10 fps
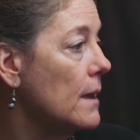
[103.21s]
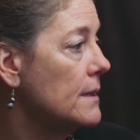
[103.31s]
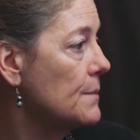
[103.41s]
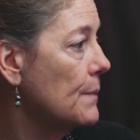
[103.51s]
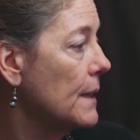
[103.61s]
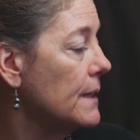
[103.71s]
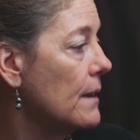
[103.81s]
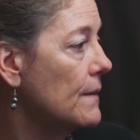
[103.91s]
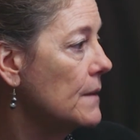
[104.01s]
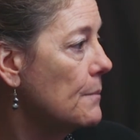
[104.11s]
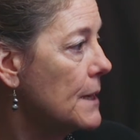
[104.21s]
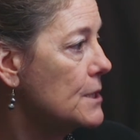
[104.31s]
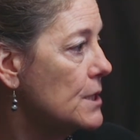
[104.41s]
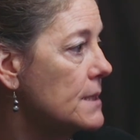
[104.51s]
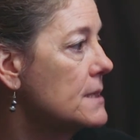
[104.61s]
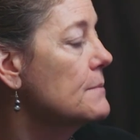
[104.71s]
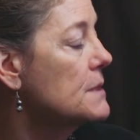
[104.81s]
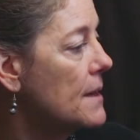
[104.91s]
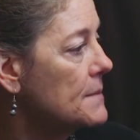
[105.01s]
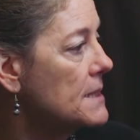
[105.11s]
uh, depending on the patient,
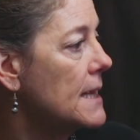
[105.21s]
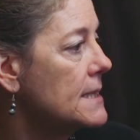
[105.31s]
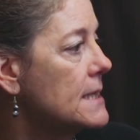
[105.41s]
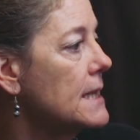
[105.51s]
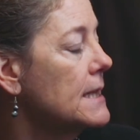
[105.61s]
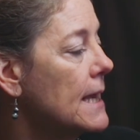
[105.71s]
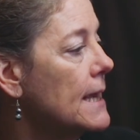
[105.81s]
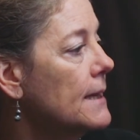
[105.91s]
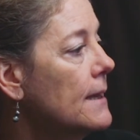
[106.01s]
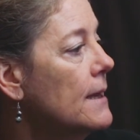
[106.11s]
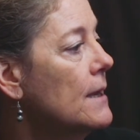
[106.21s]
sometimes less than that,